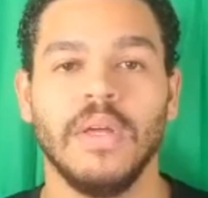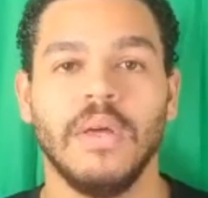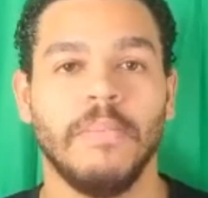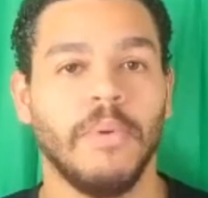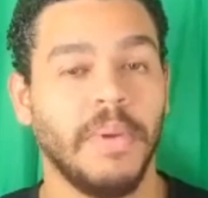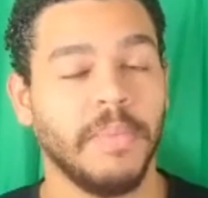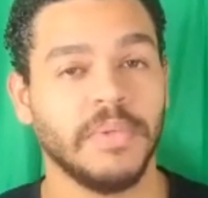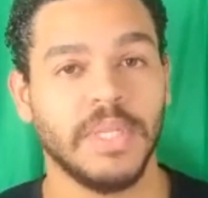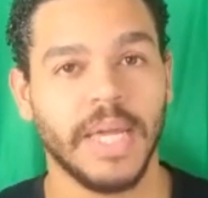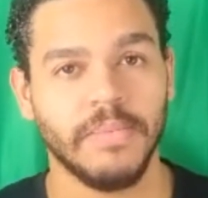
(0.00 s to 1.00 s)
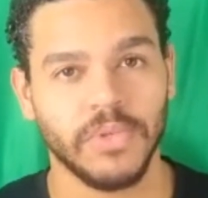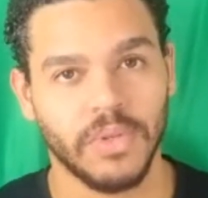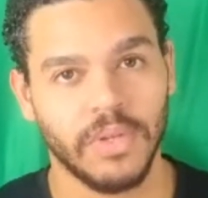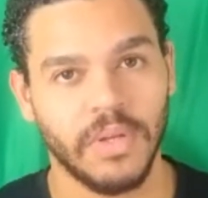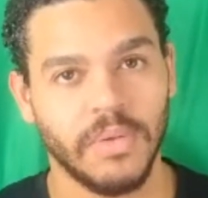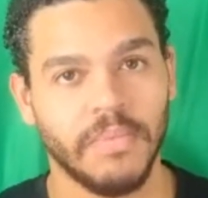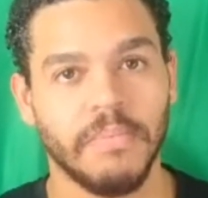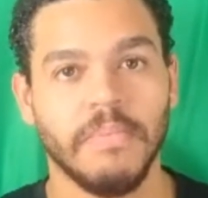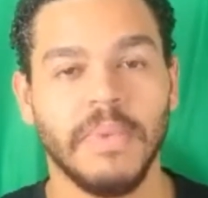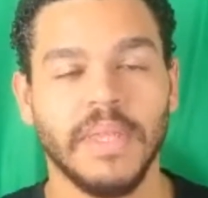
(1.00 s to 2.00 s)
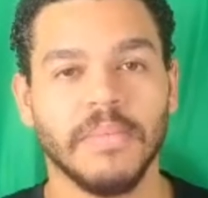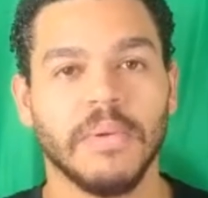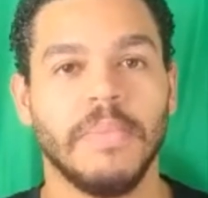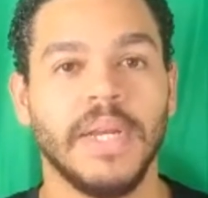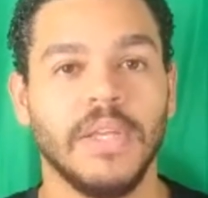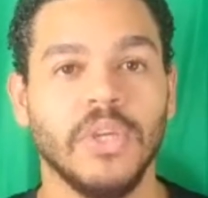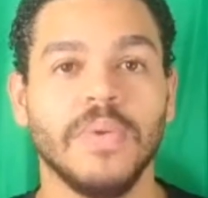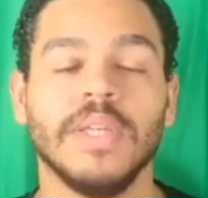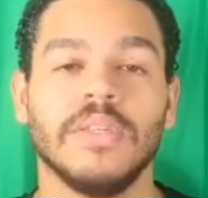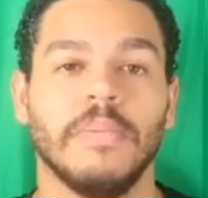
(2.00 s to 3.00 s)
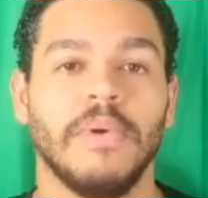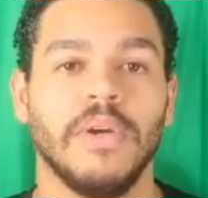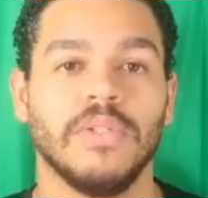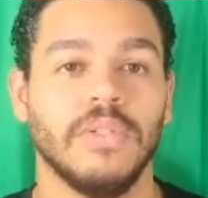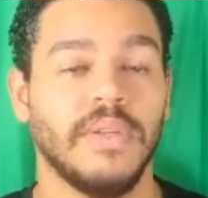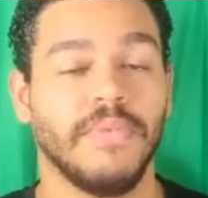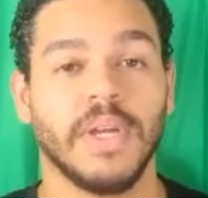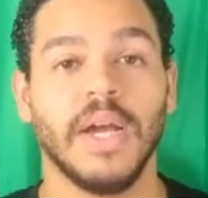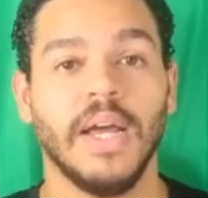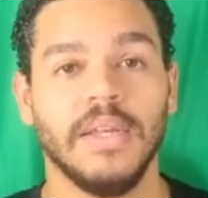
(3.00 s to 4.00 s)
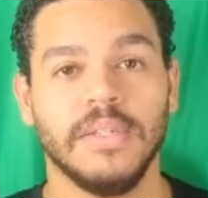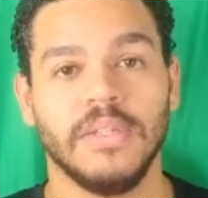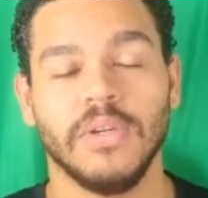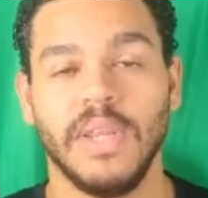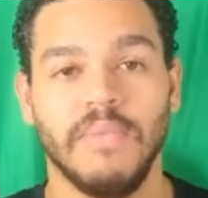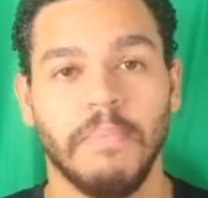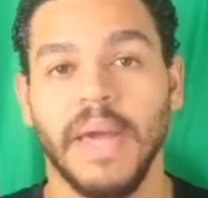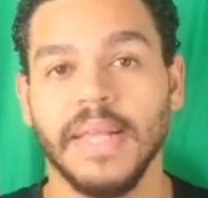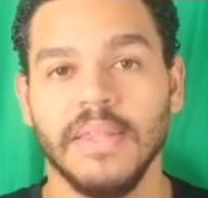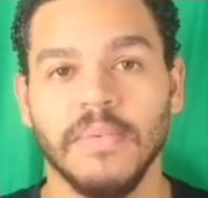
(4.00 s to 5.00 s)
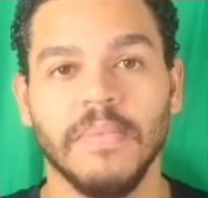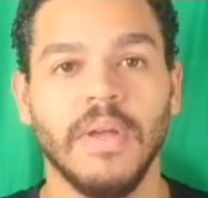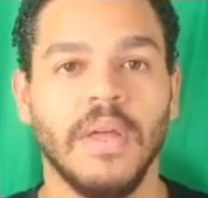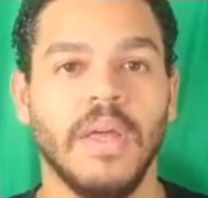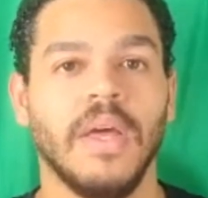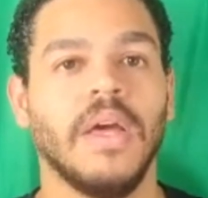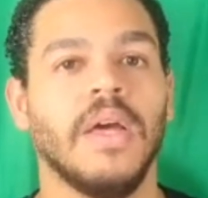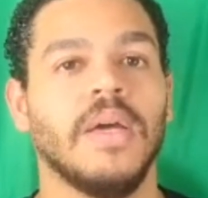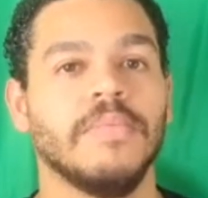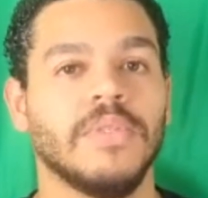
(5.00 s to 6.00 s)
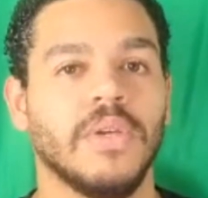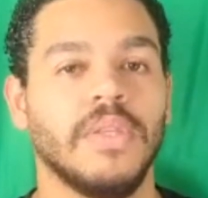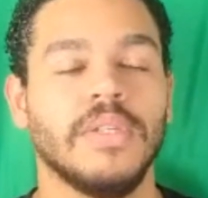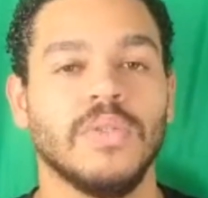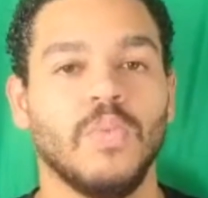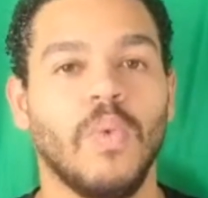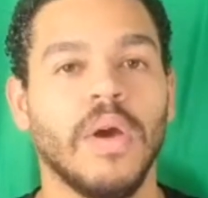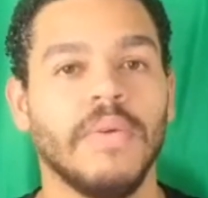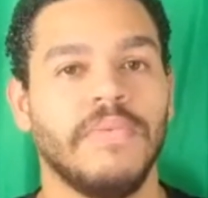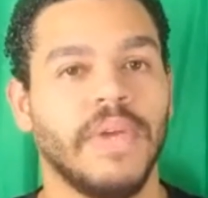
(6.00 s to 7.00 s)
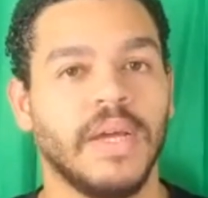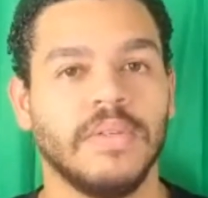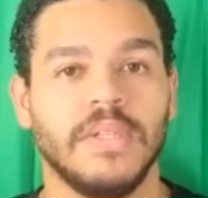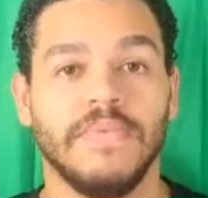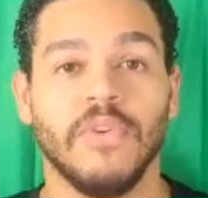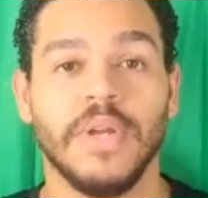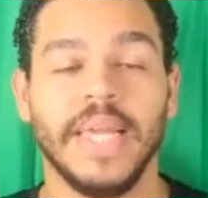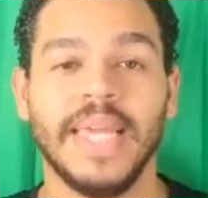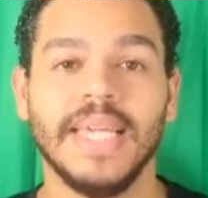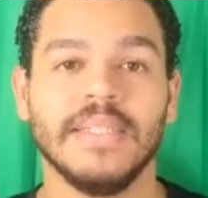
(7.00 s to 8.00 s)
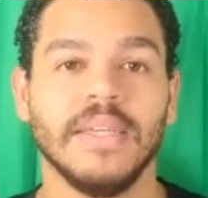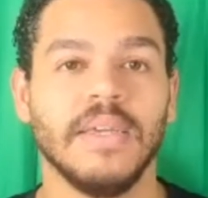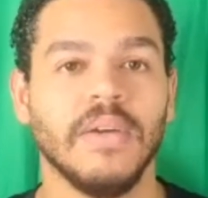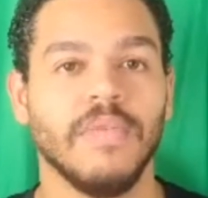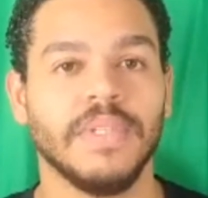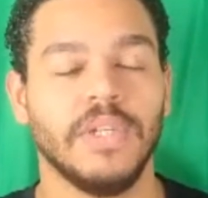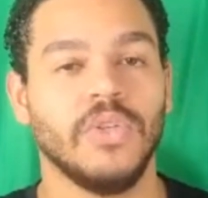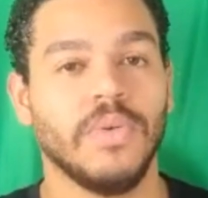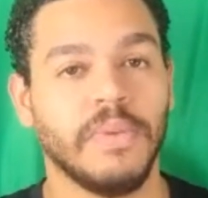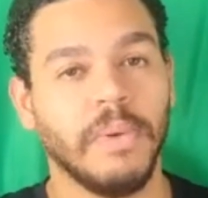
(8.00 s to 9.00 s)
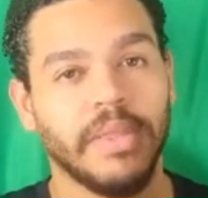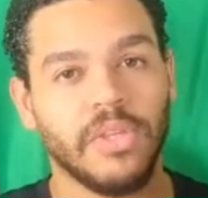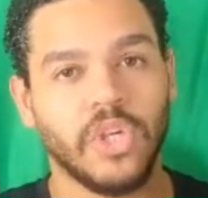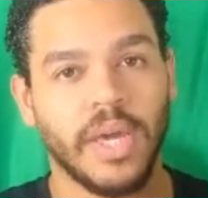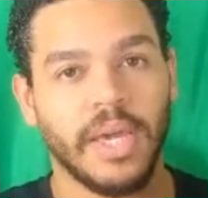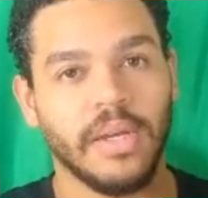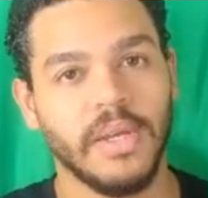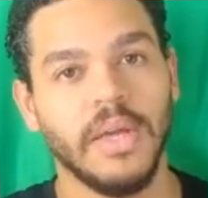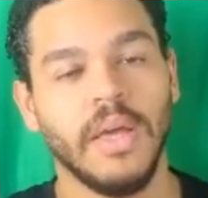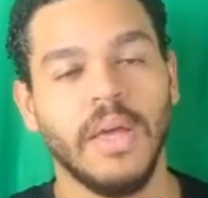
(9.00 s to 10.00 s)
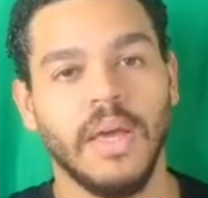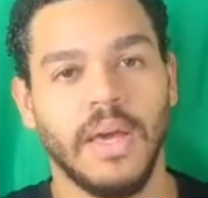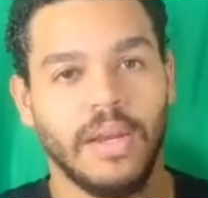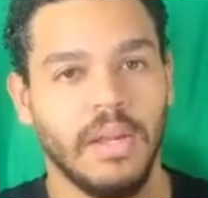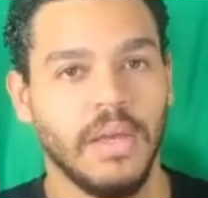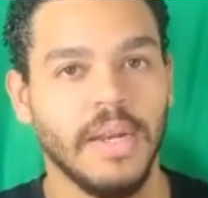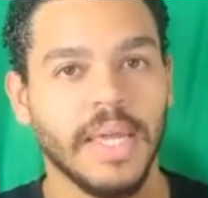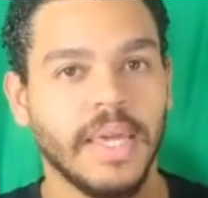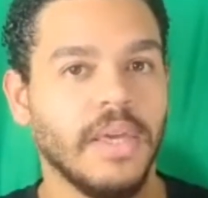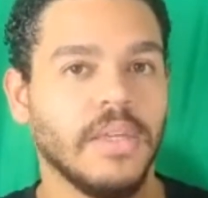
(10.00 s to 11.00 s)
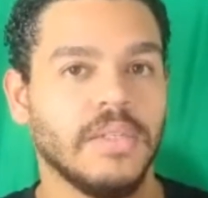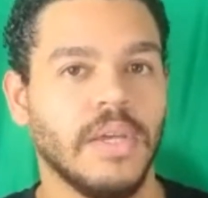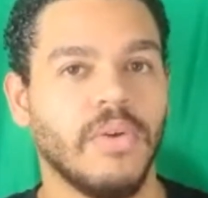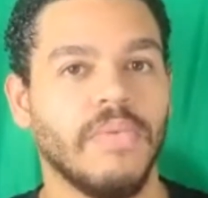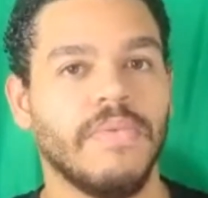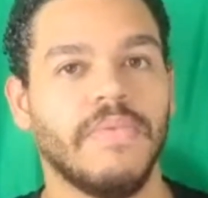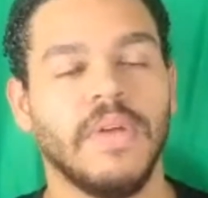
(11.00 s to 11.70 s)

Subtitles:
put people's names on them, make them completely unique to the person, different colors, you could even paint them. So this is one thing I'd say is very easy. Obviously you do have to buy the chain and link it yourself.